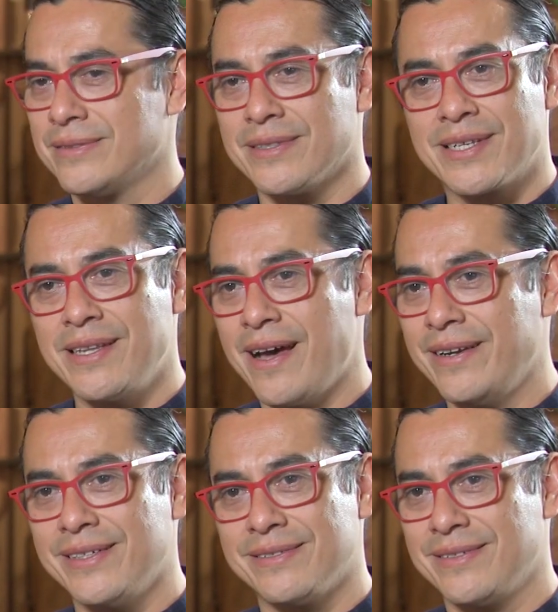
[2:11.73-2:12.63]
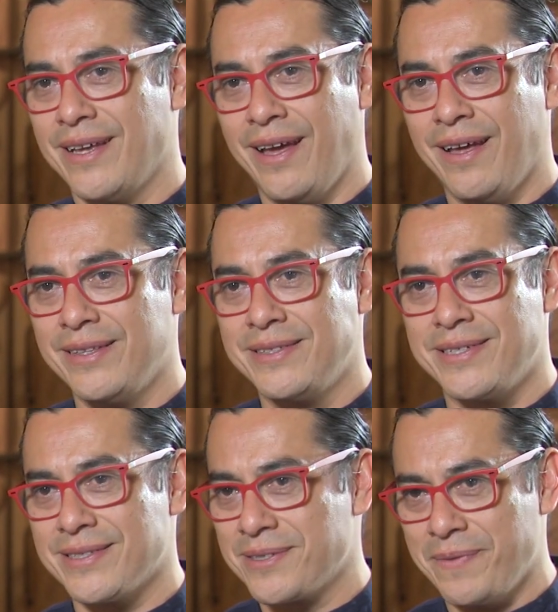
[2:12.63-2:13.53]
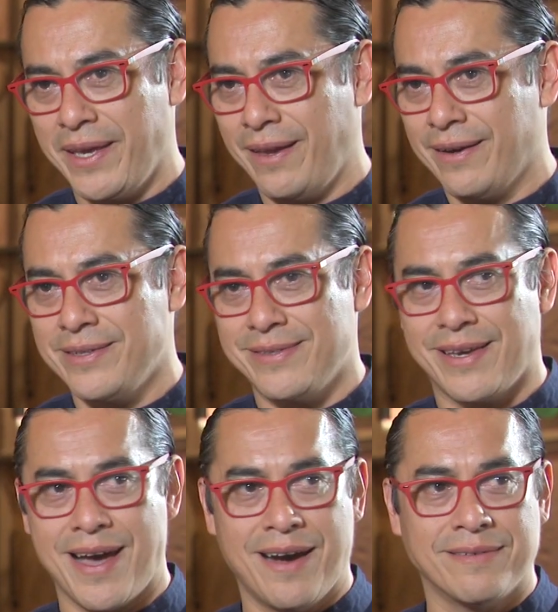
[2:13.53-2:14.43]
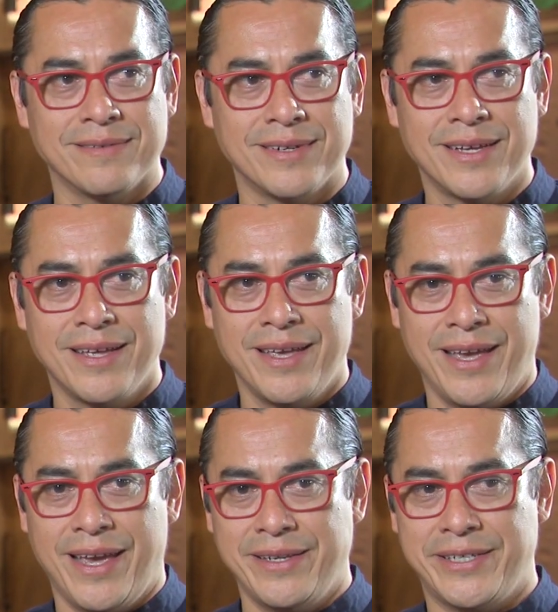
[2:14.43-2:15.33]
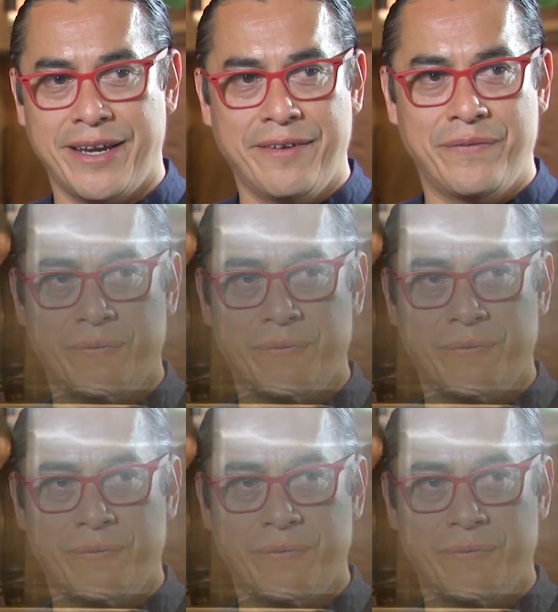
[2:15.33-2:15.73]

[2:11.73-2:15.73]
It's an honor uh, just to be here in Chicago and share